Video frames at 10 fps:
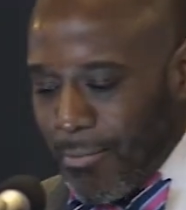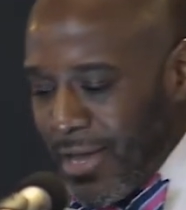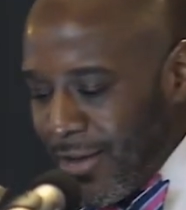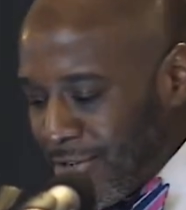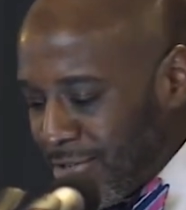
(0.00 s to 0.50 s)

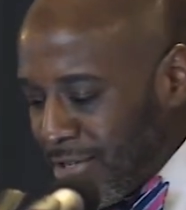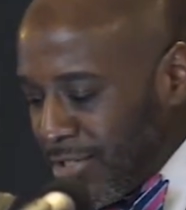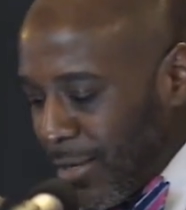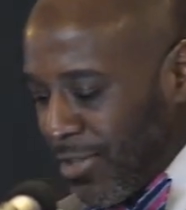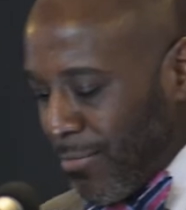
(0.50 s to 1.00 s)

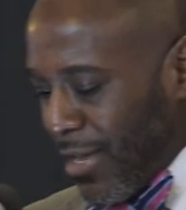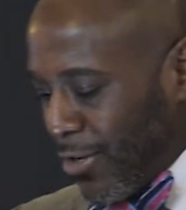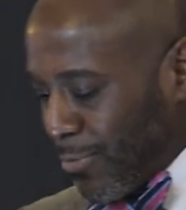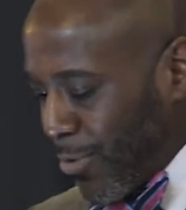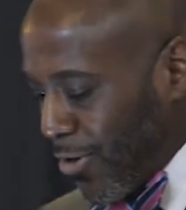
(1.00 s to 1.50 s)
males, some of the
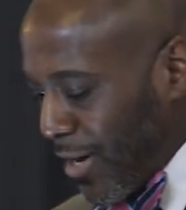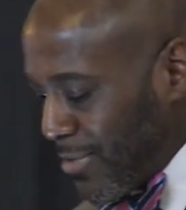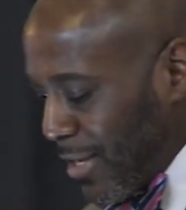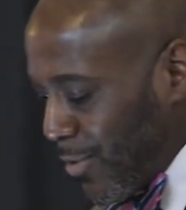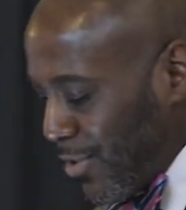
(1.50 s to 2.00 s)
males
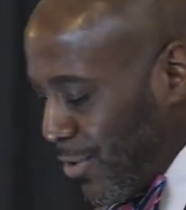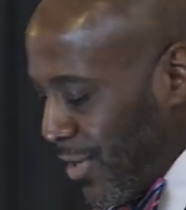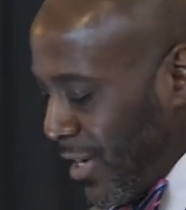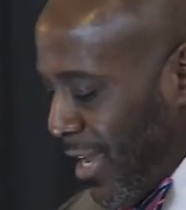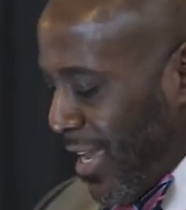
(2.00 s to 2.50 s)
programs that we're
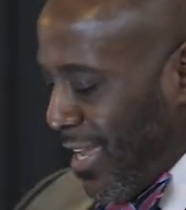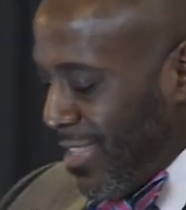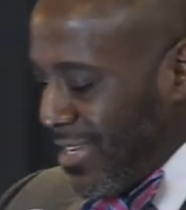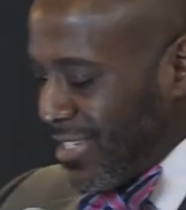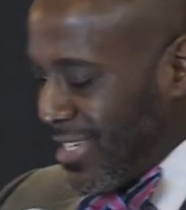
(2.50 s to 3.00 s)
doing
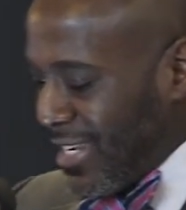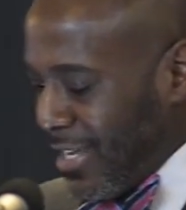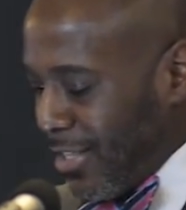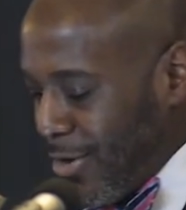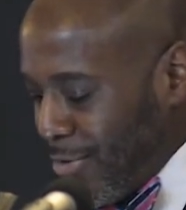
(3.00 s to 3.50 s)
in this city
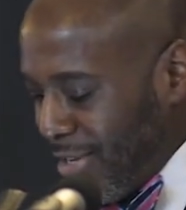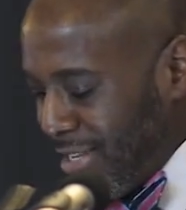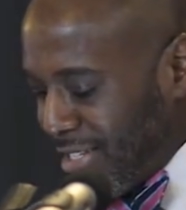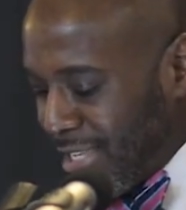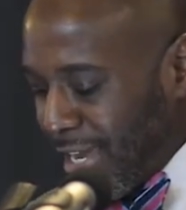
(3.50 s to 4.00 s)
alone, in
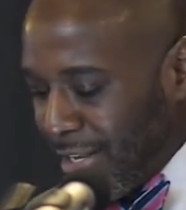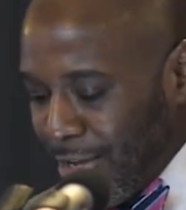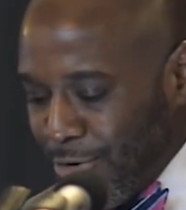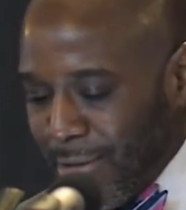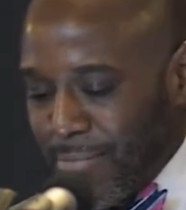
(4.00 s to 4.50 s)
this state
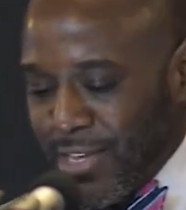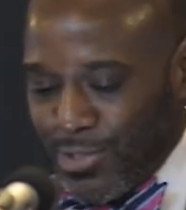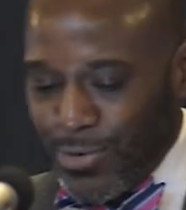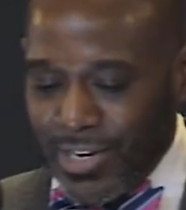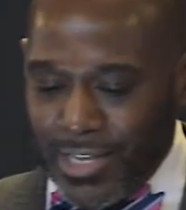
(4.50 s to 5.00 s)
alone, and
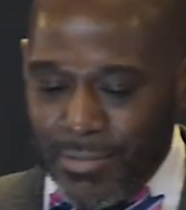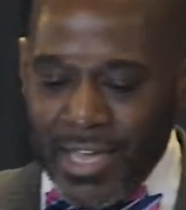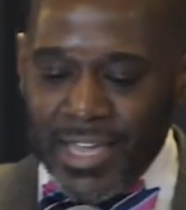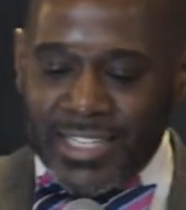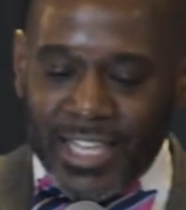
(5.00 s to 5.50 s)
mentoring
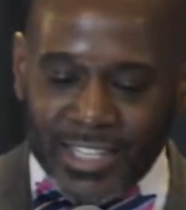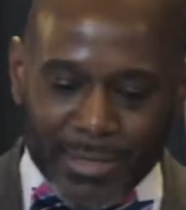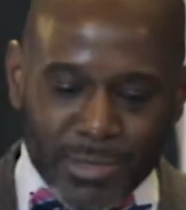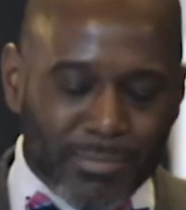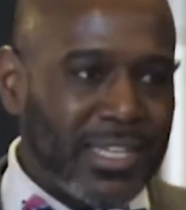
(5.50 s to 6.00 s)
them, telling
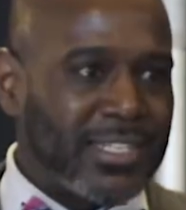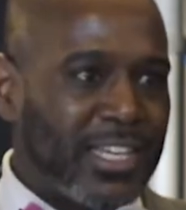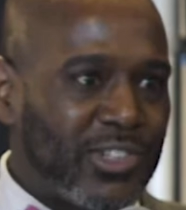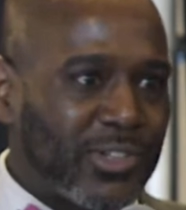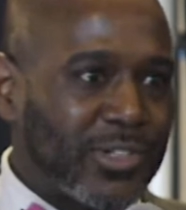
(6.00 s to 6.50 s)
them to be
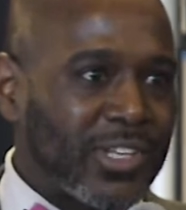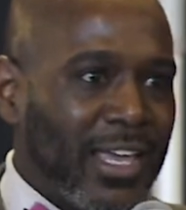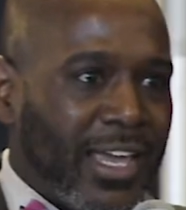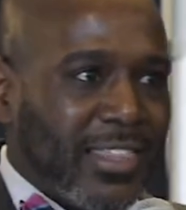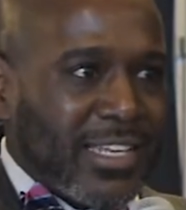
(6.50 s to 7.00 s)
teachers,
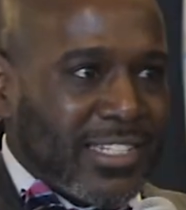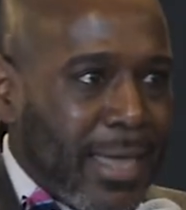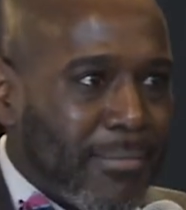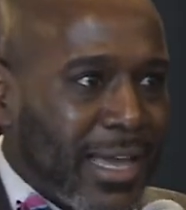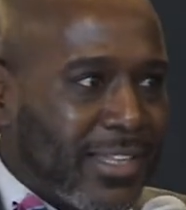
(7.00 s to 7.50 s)
and they
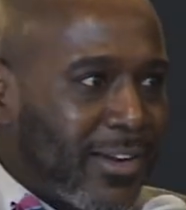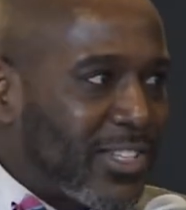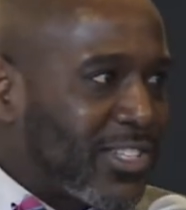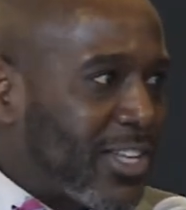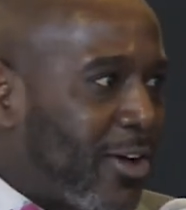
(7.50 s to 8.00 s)
sat back there
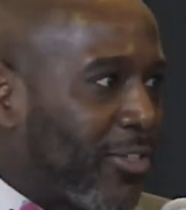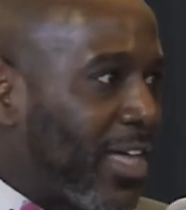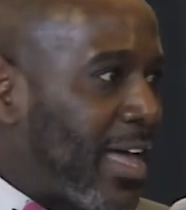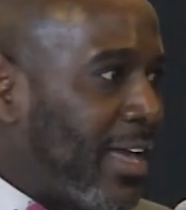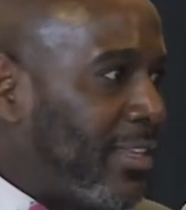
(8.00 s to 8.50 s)
and saw
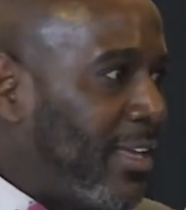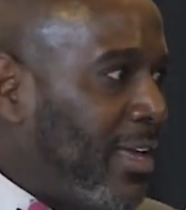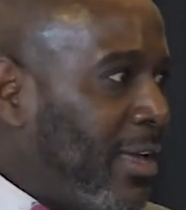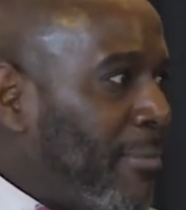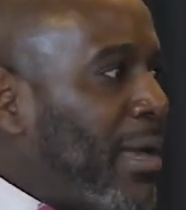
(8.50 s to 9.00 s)
that,
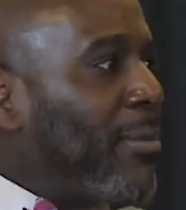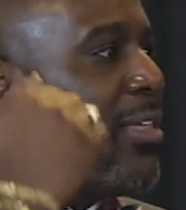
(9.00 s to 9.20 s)
maybe